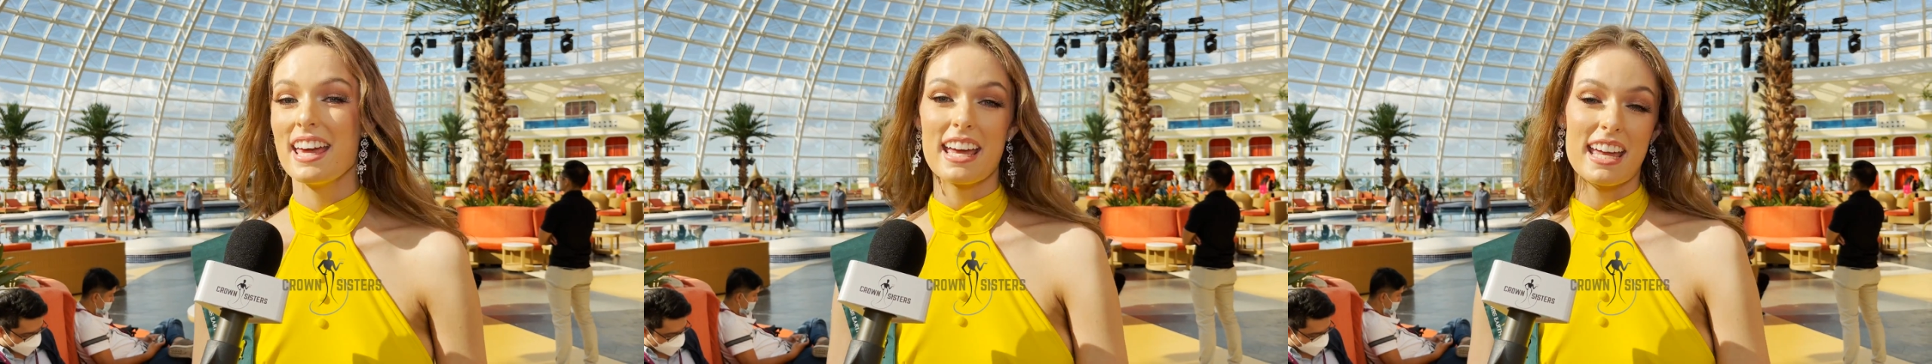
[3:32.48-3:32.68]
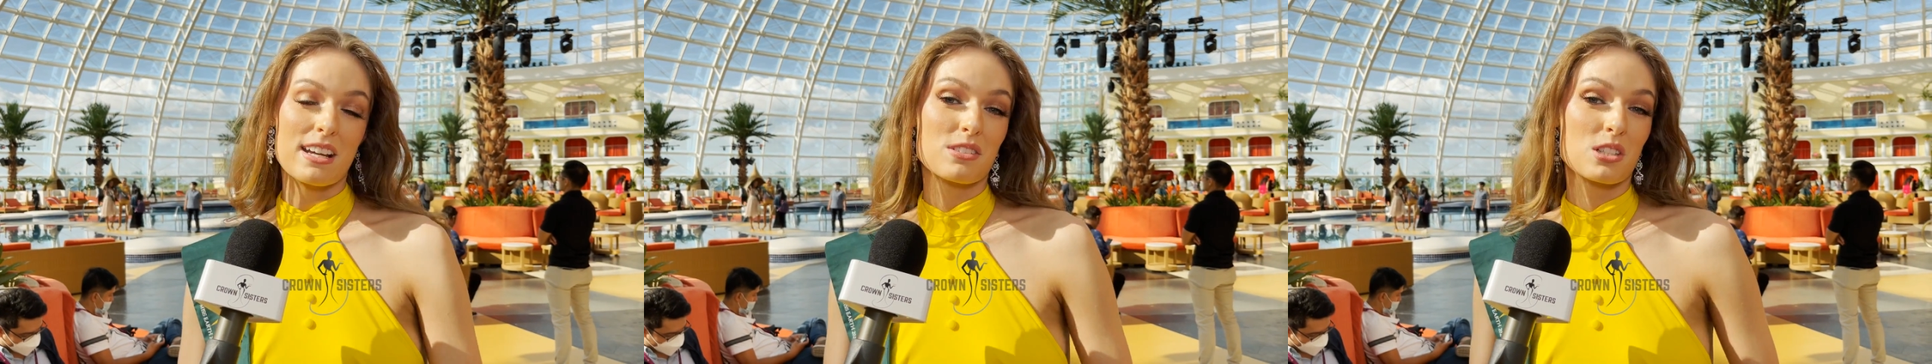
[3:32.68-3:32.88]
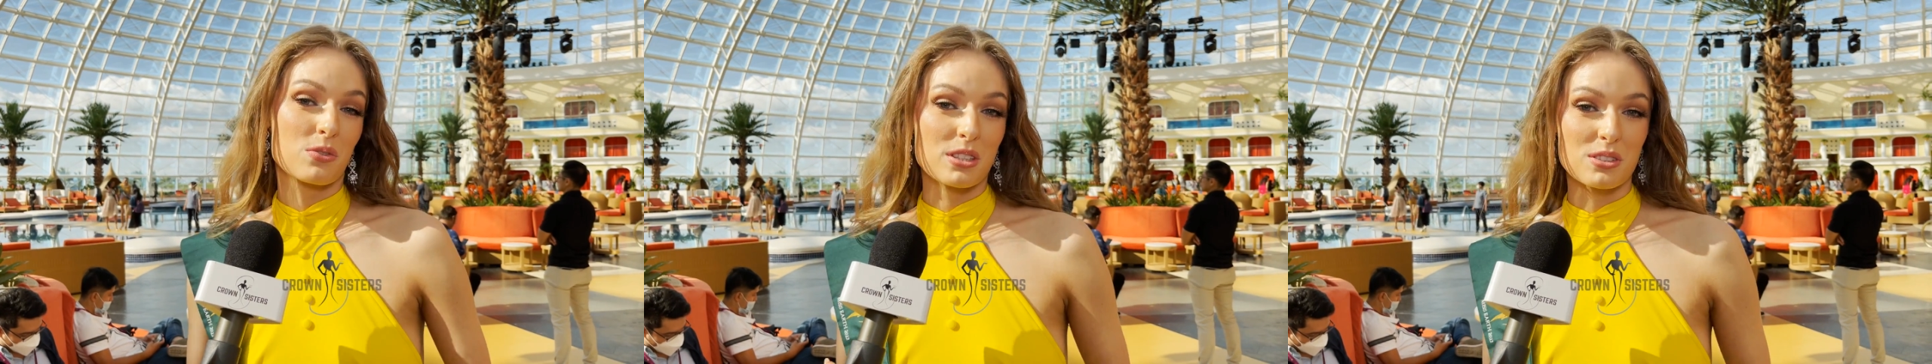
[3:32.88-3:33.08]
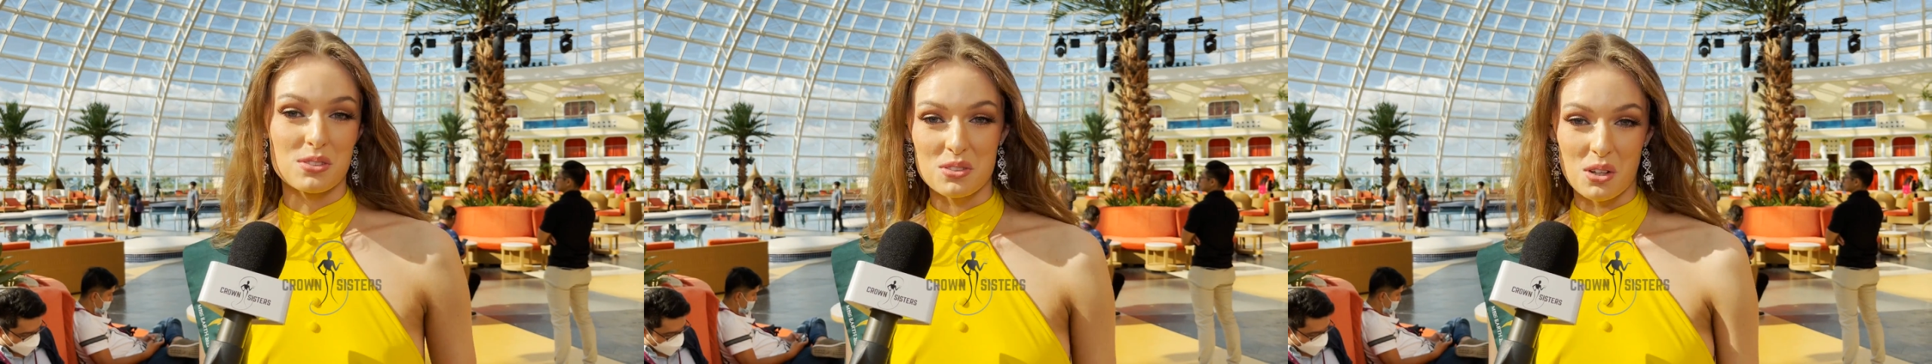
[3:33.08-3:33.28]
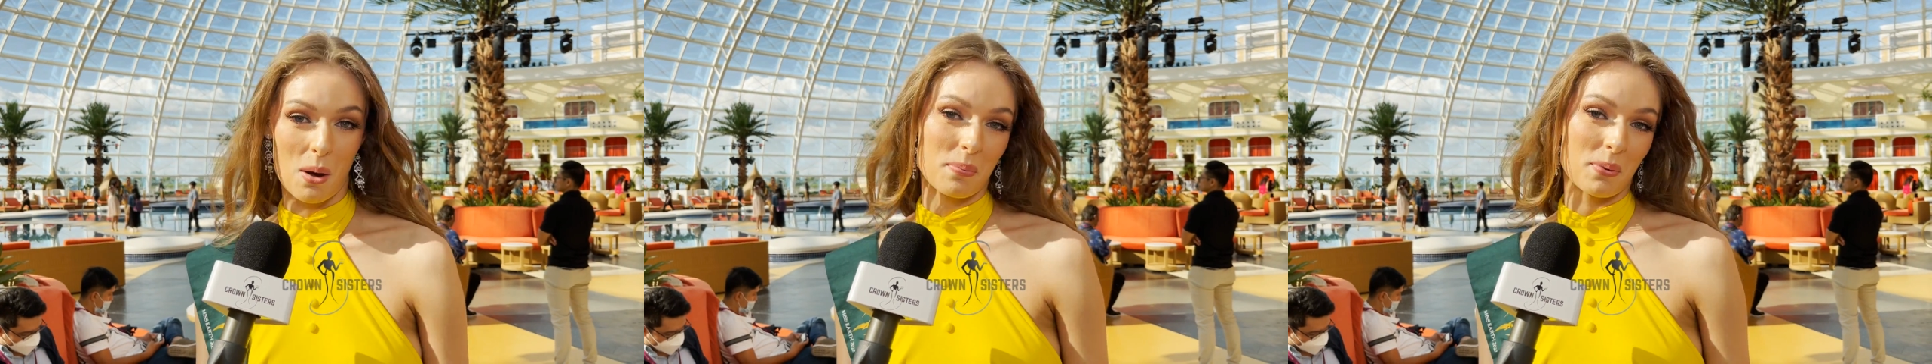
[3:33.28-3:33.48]
Even if we
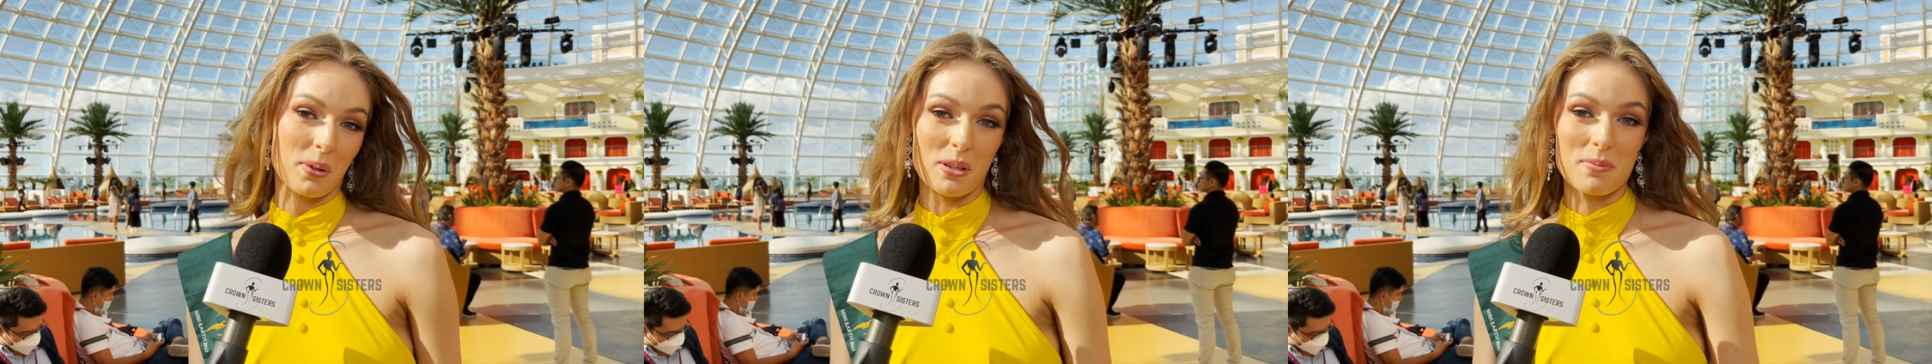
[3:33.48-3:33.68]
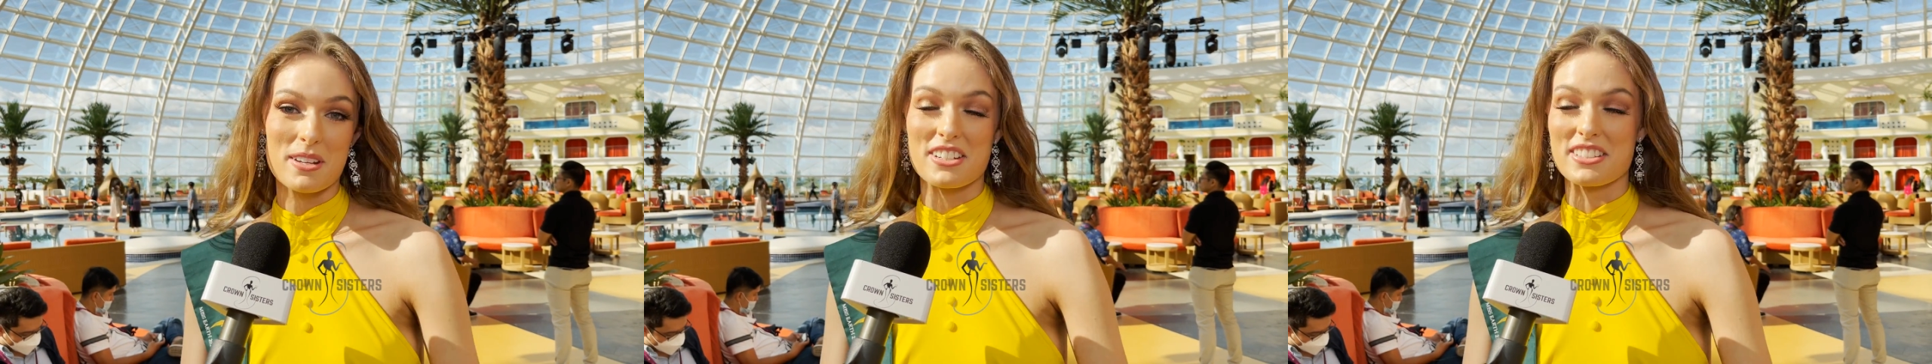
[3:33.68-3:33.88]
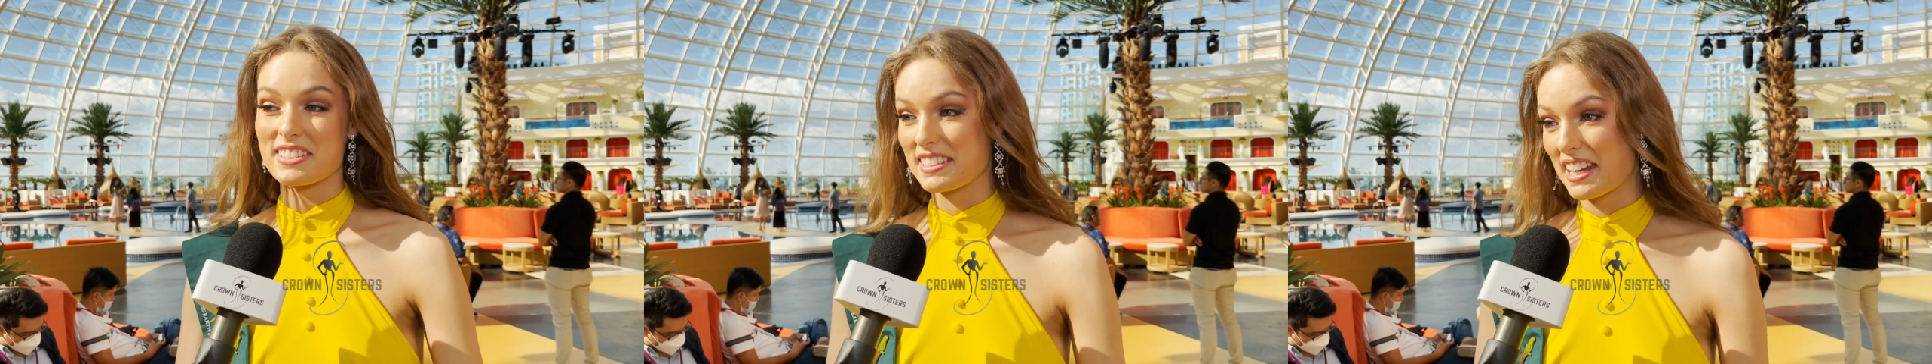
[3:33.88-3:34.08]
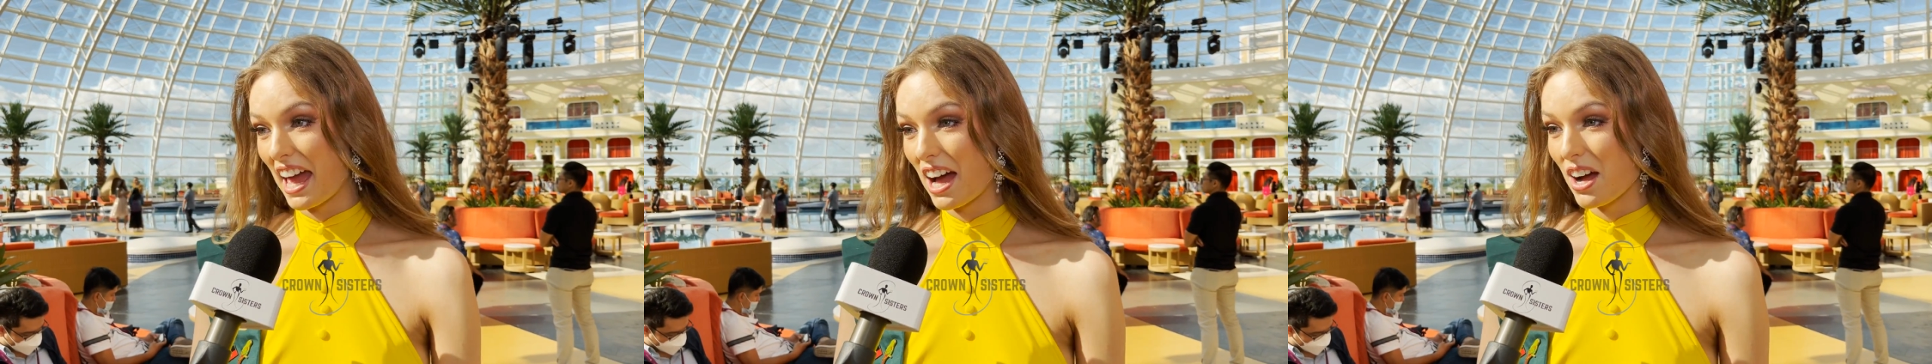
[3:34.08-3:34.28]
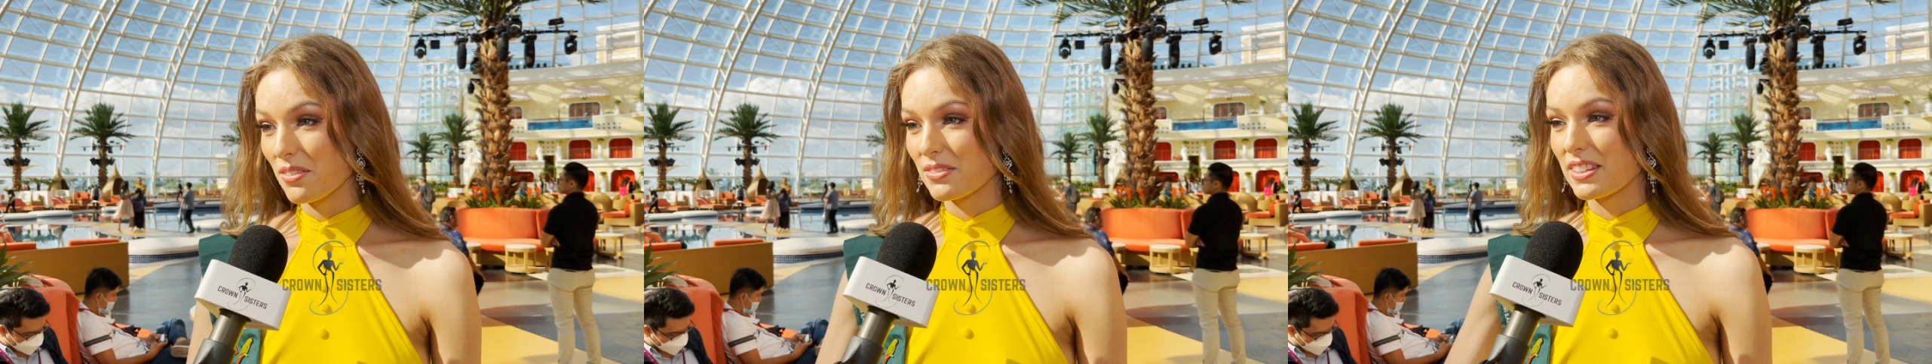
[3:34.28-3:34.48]
stop all emissions
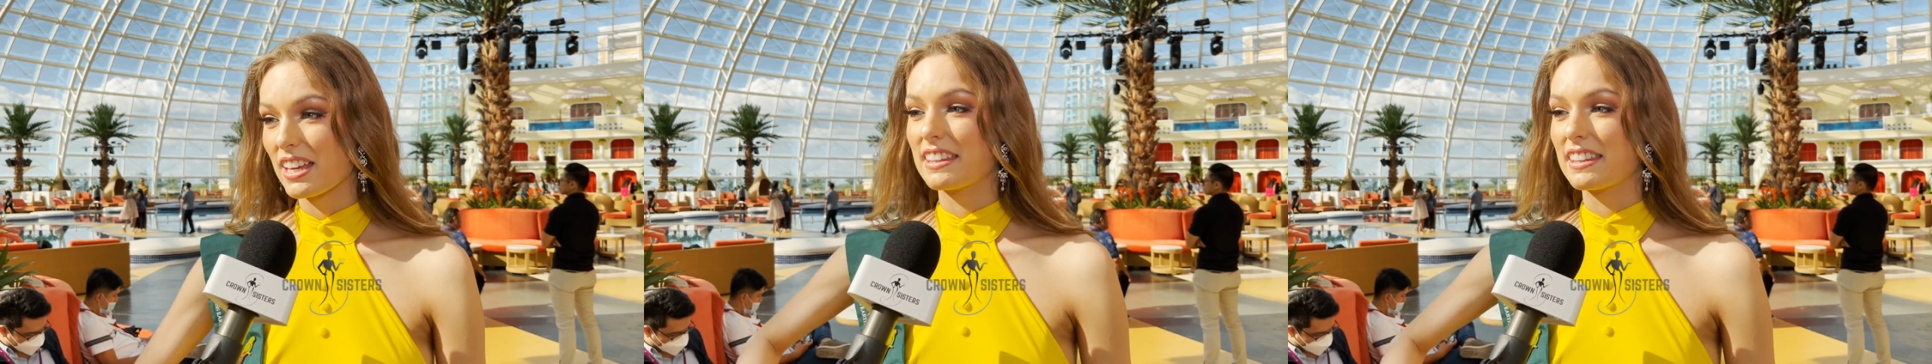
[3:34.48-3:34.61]
now,